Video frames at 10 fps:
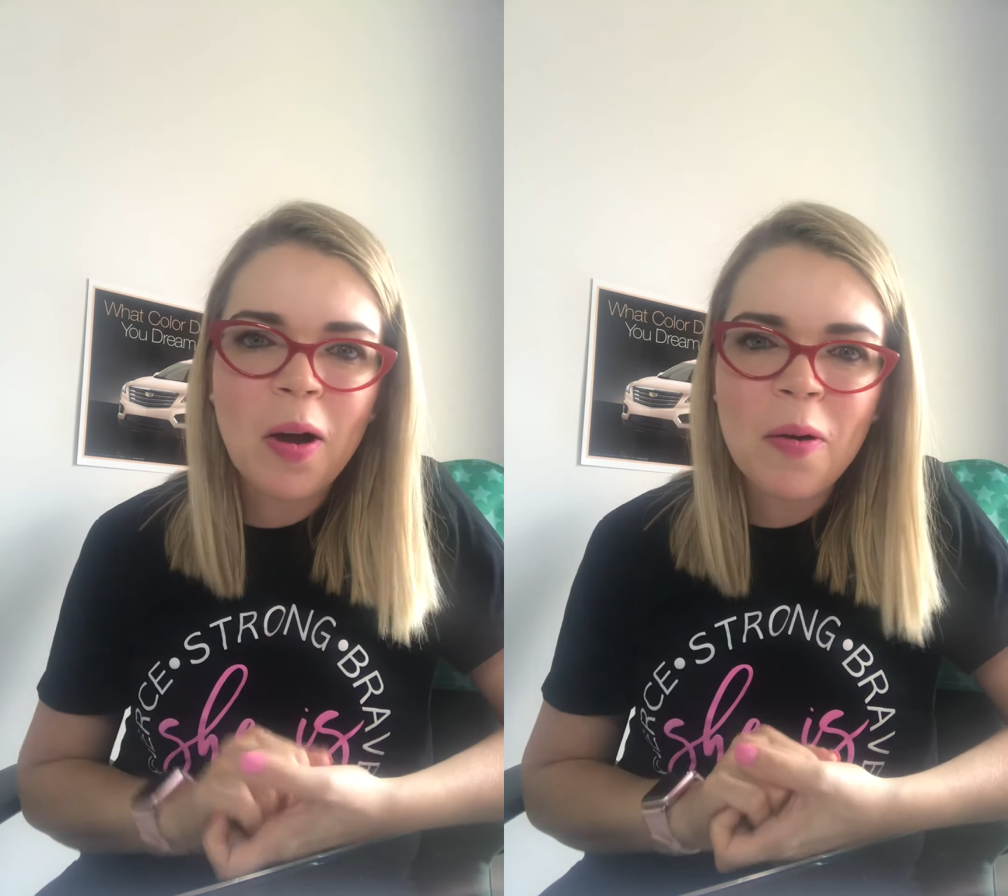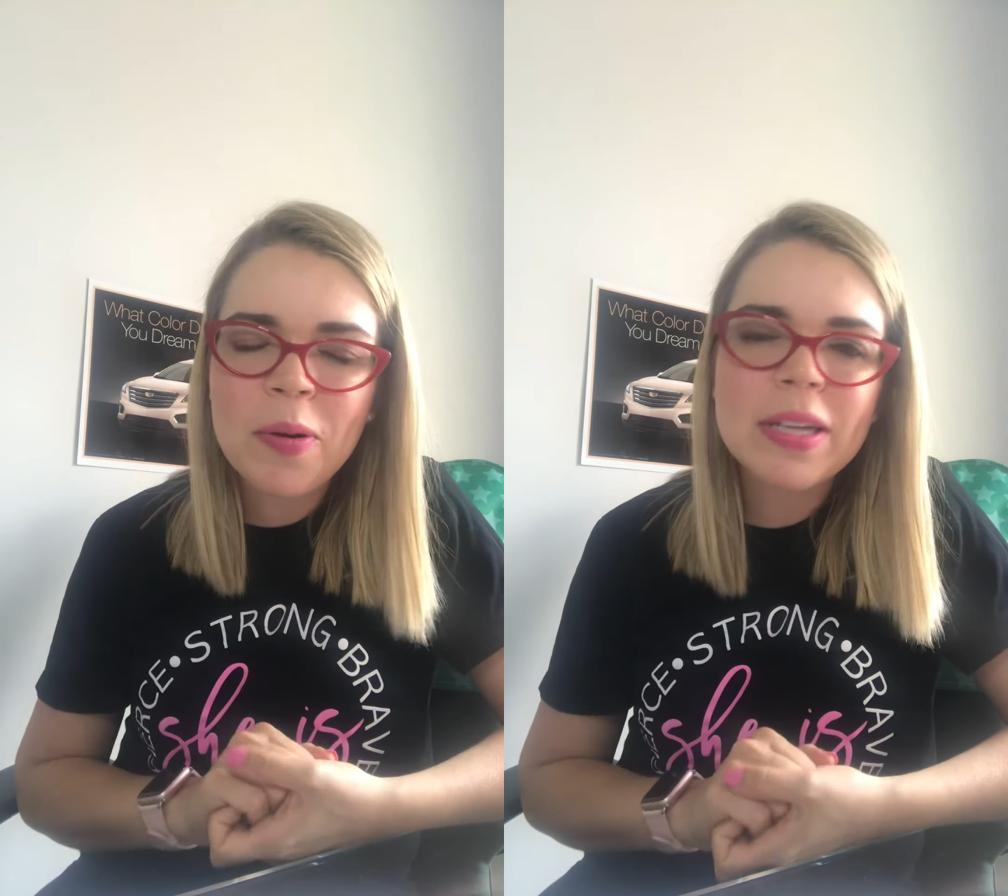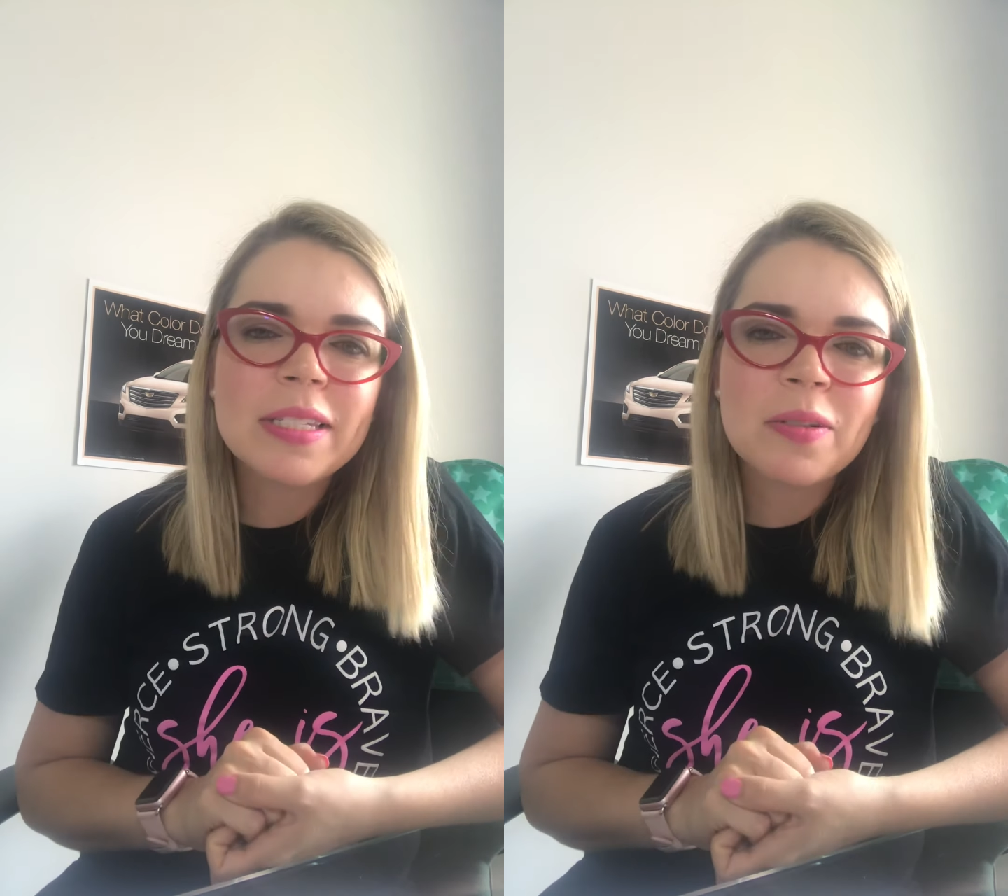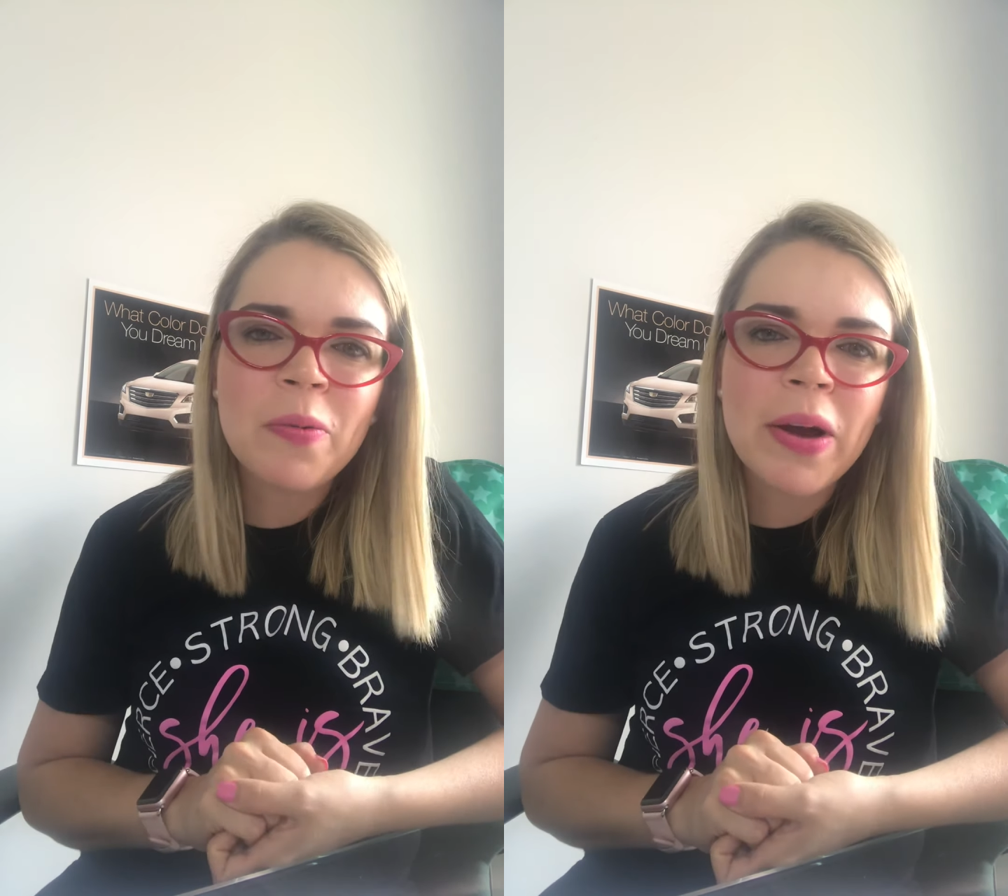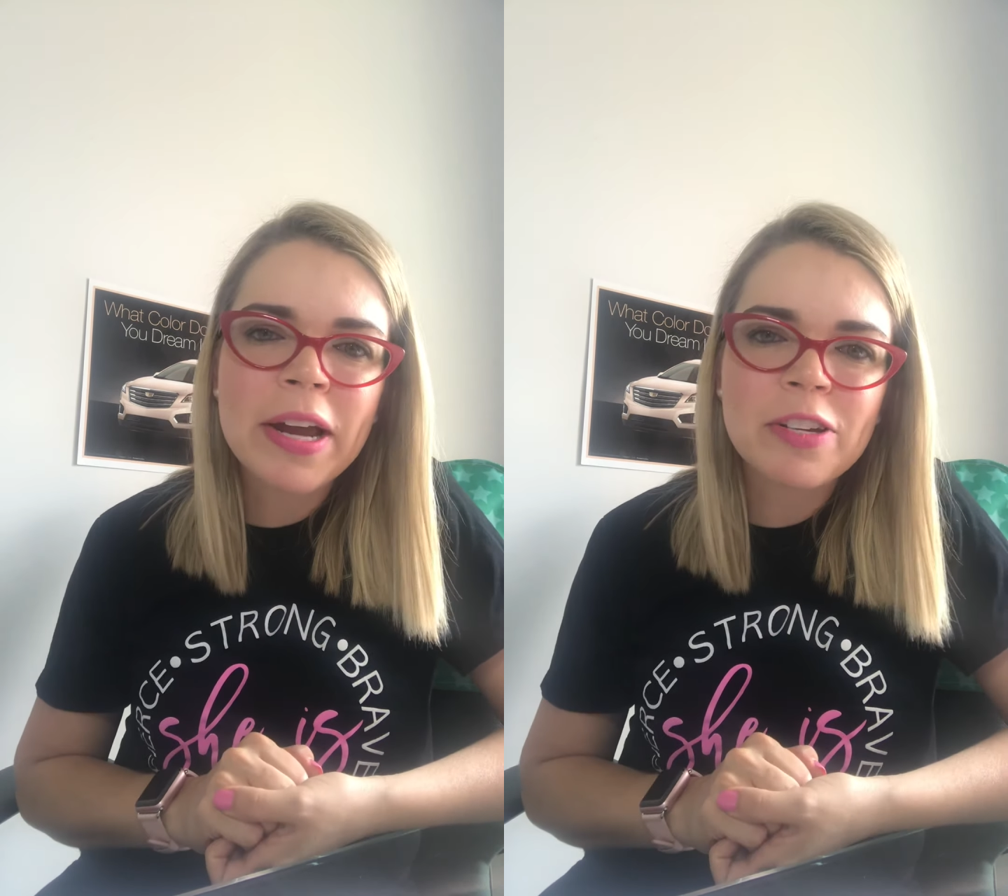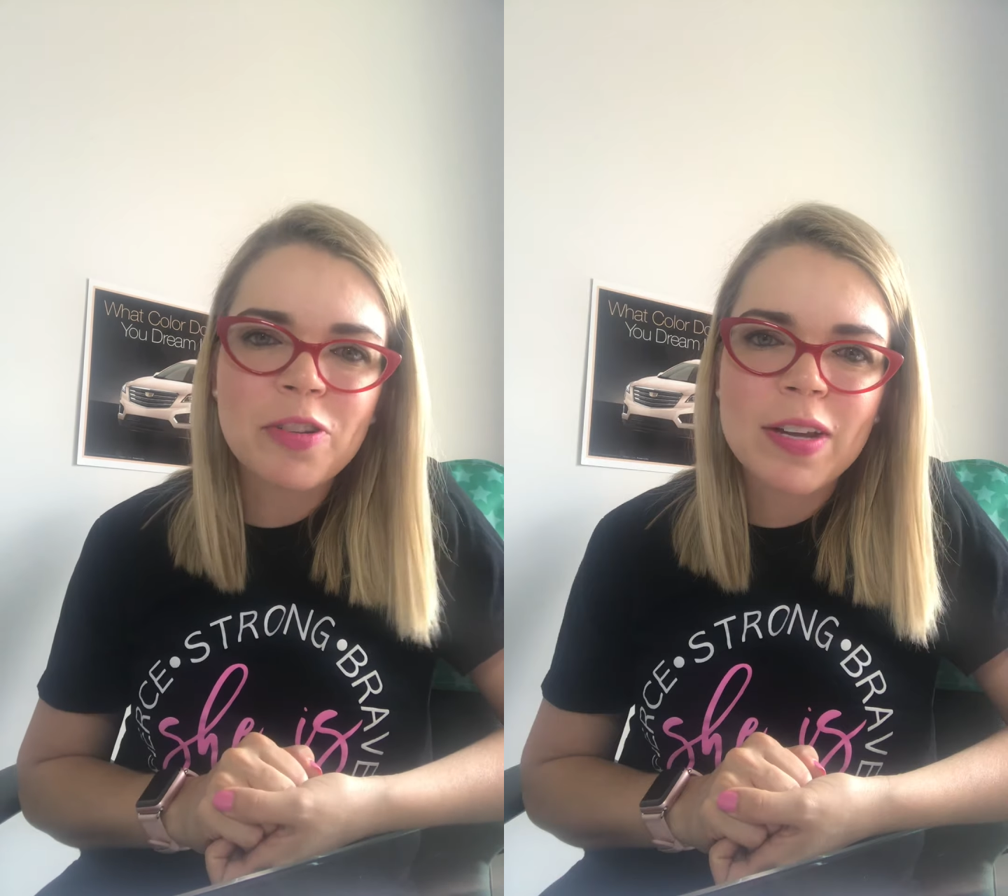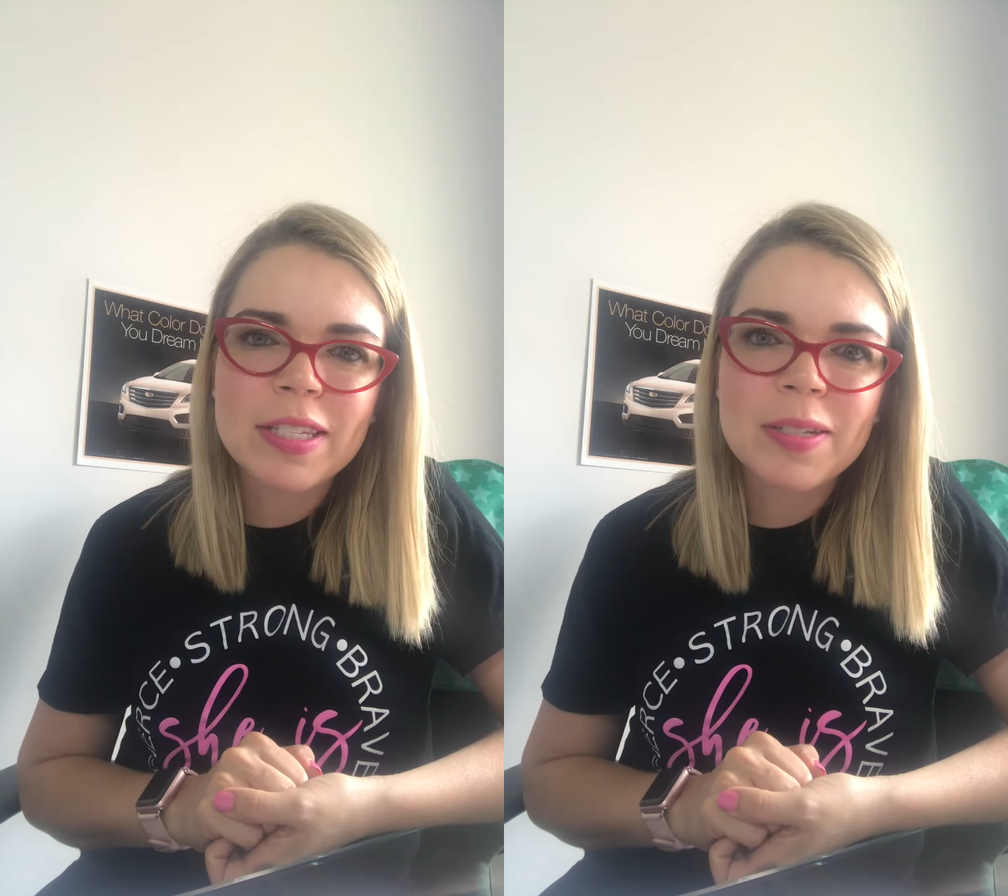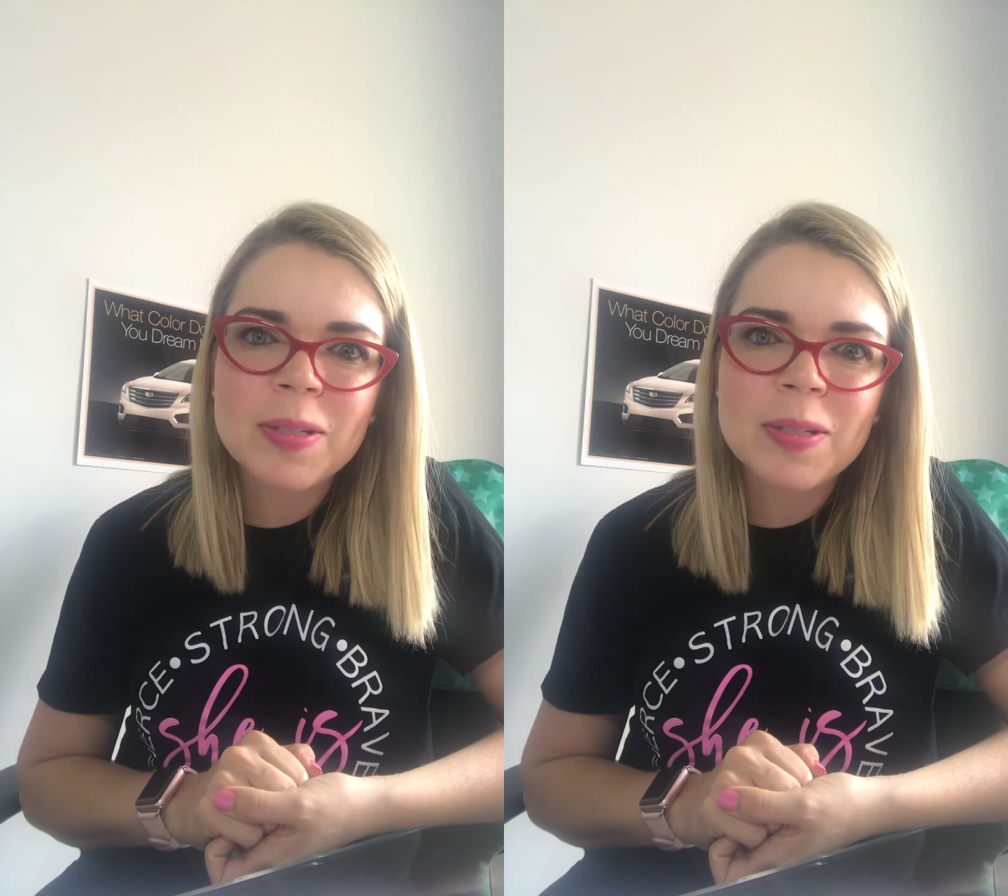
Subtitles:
always wear dress